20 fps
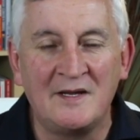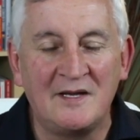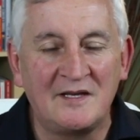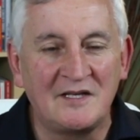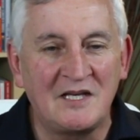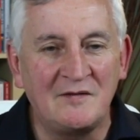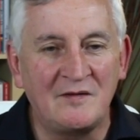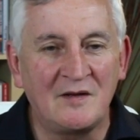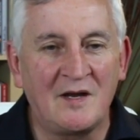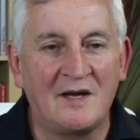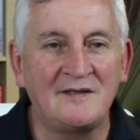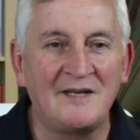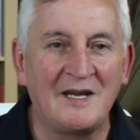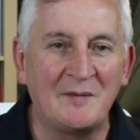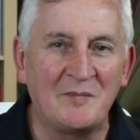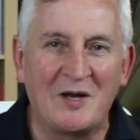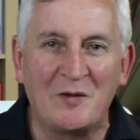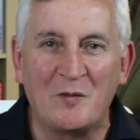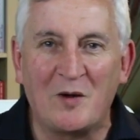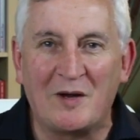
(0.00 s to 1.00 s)
Give you an idea
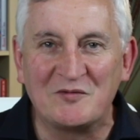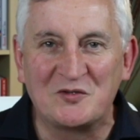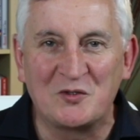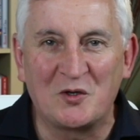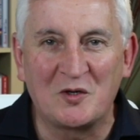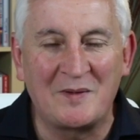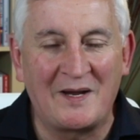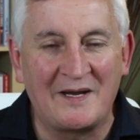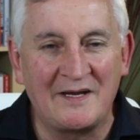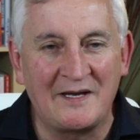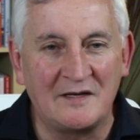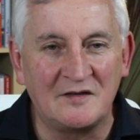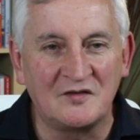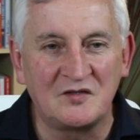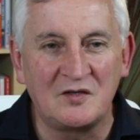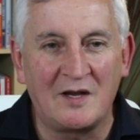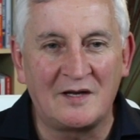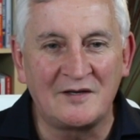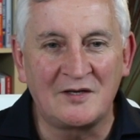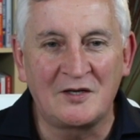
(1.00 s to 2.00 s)
about what I'm talking about here.
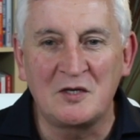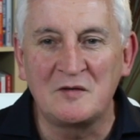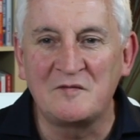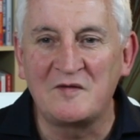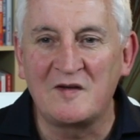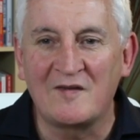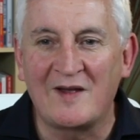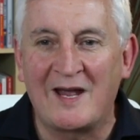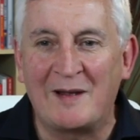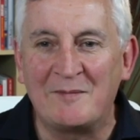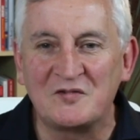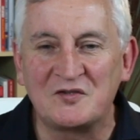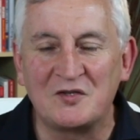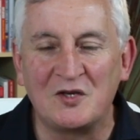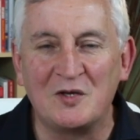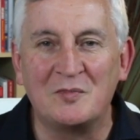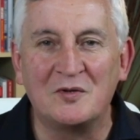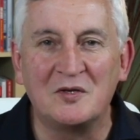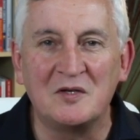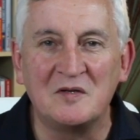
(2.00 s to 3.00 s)
I don't know if it ever happened to
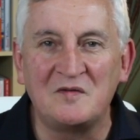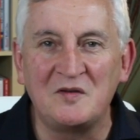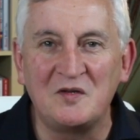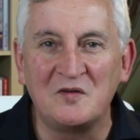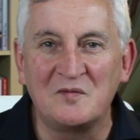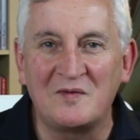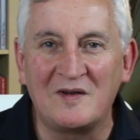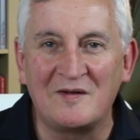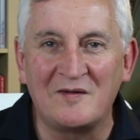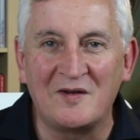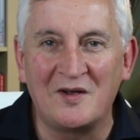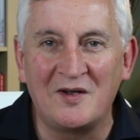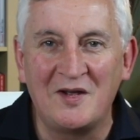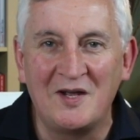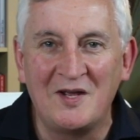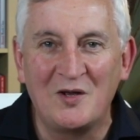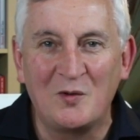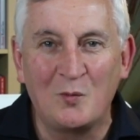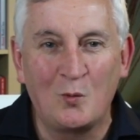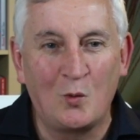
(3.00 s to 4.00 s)
you, but if you've ever
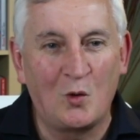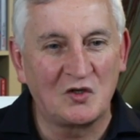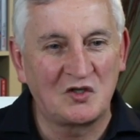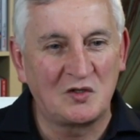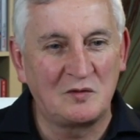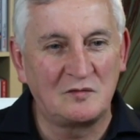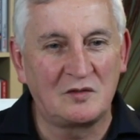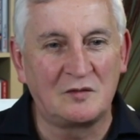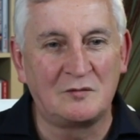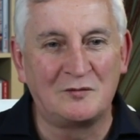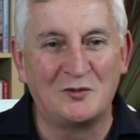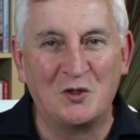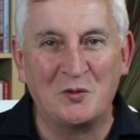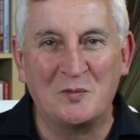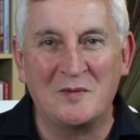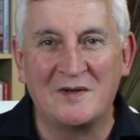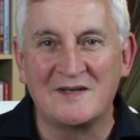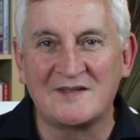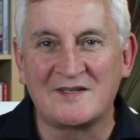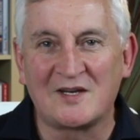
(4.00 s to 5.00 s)
walked into a room
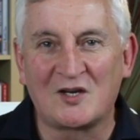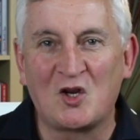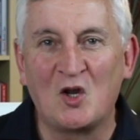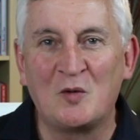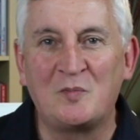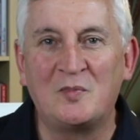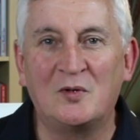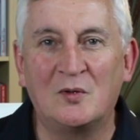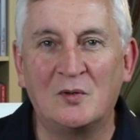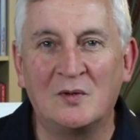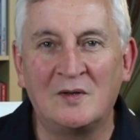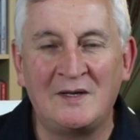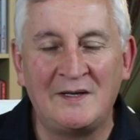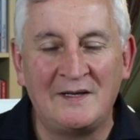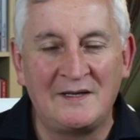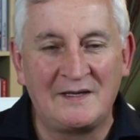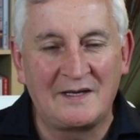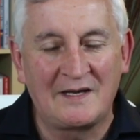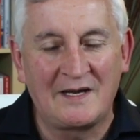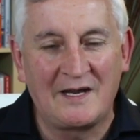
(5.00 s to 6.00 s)
and there's a couple
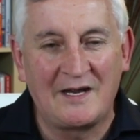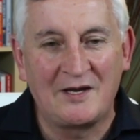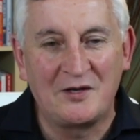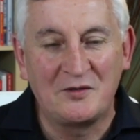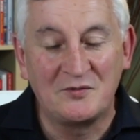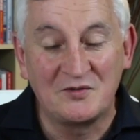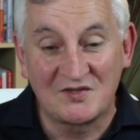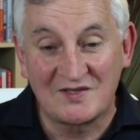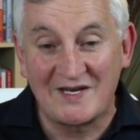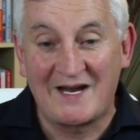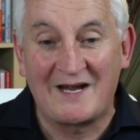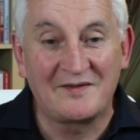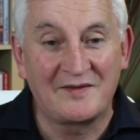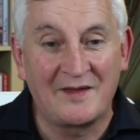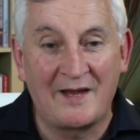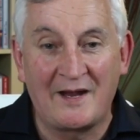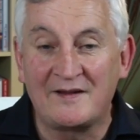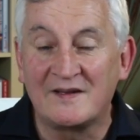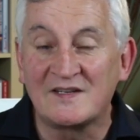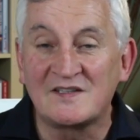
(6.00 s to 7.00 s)
who sat
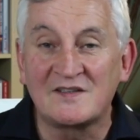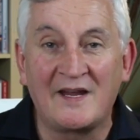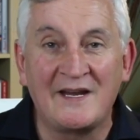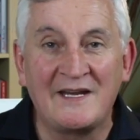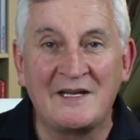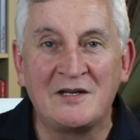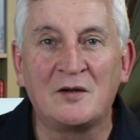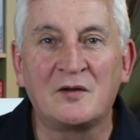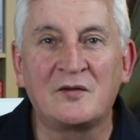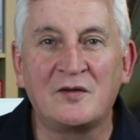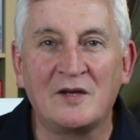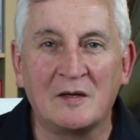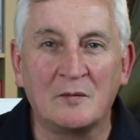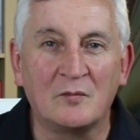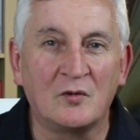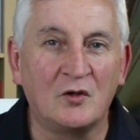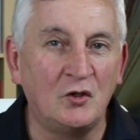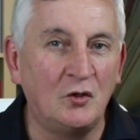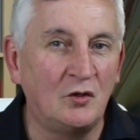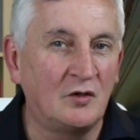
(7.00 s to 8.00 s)
there, they're saying nothing,
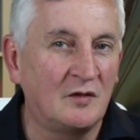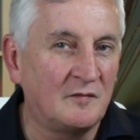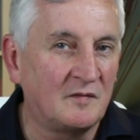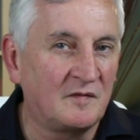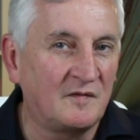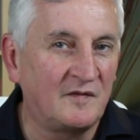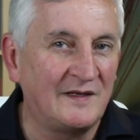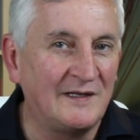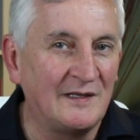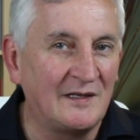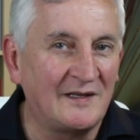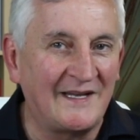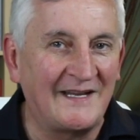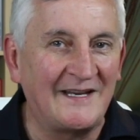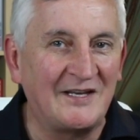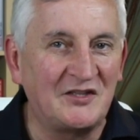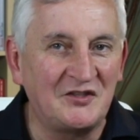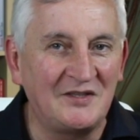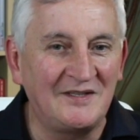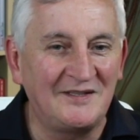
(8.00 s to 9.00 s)
but you can feel the
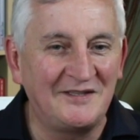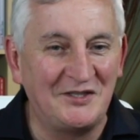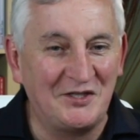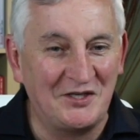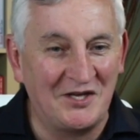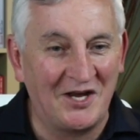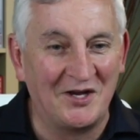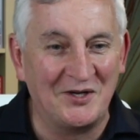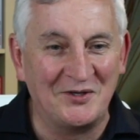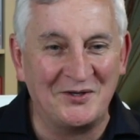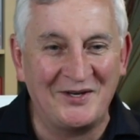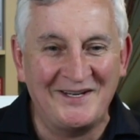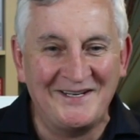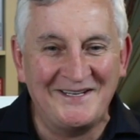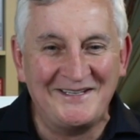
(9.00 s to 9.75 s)
energy. You know,